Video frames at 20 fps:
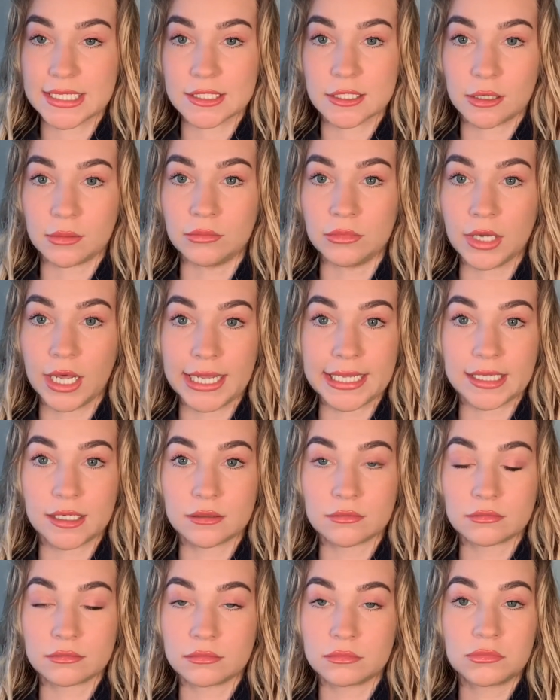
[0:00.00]
So I'm like
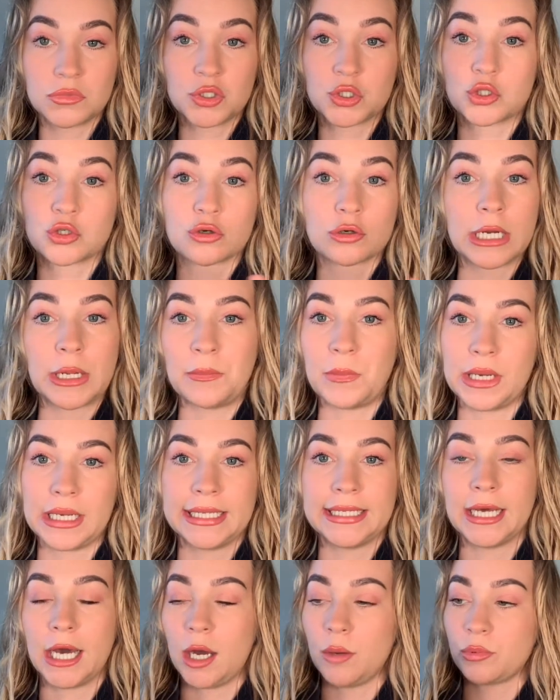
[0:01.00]

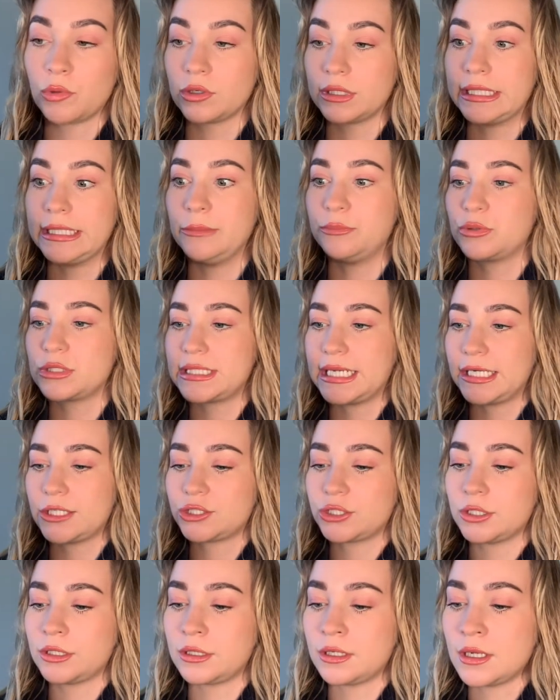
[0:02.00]
tripling up on heat
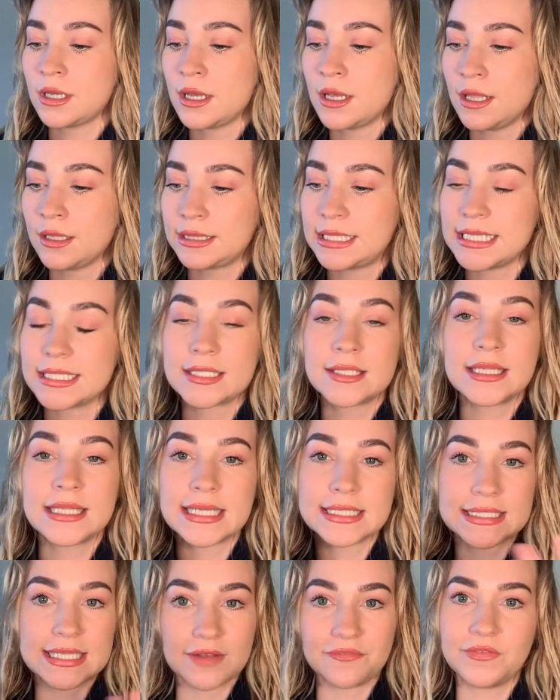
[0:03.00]
protection.
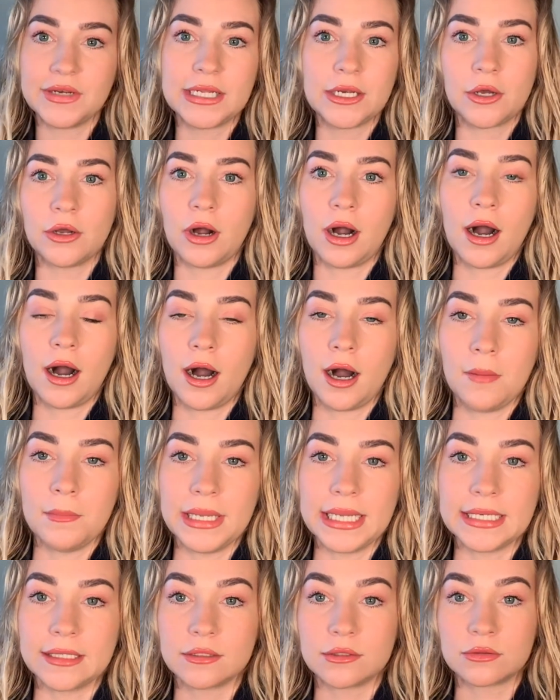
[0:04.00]
There's definitely no harm
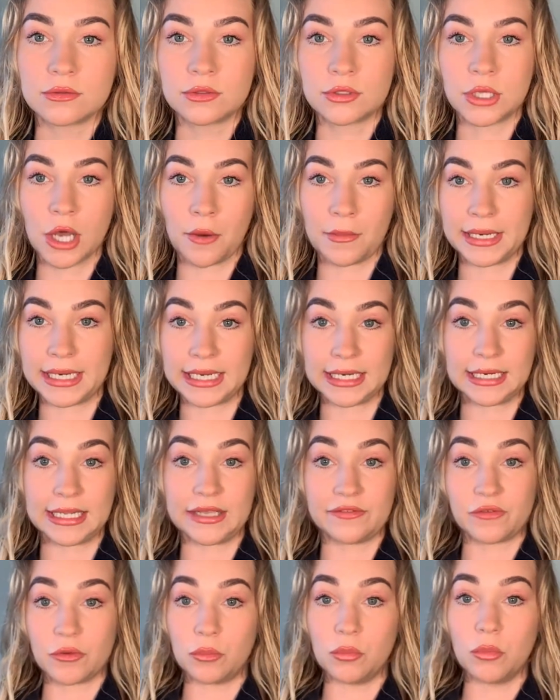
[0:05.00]
in going in
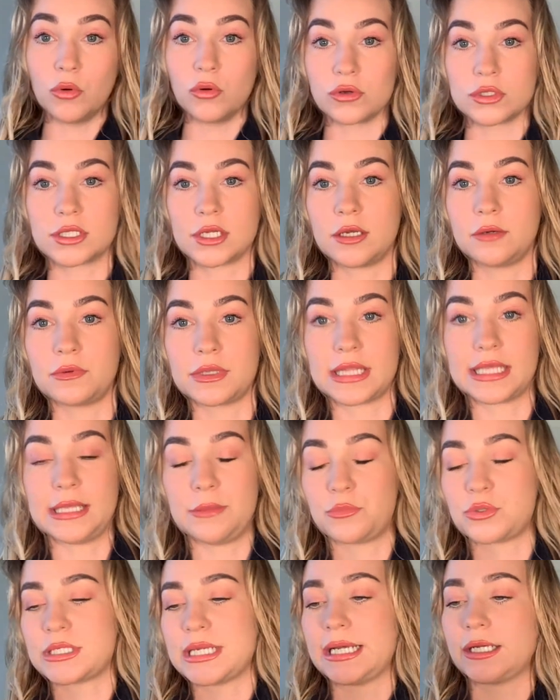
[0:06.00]
even more so with heat
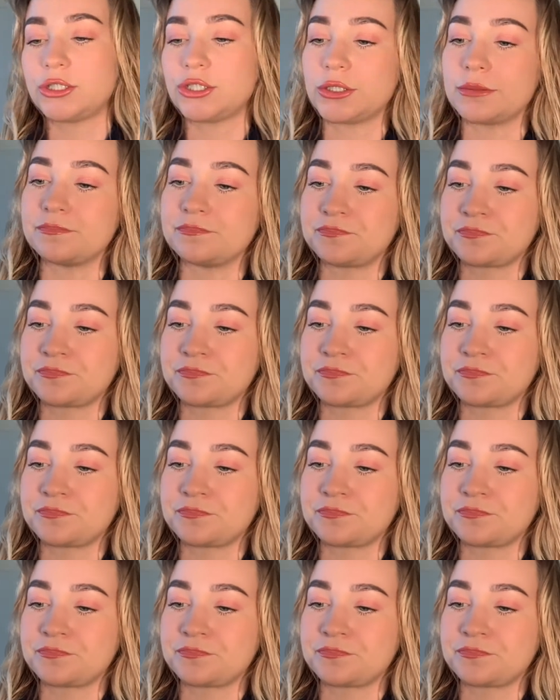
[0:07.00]
protection.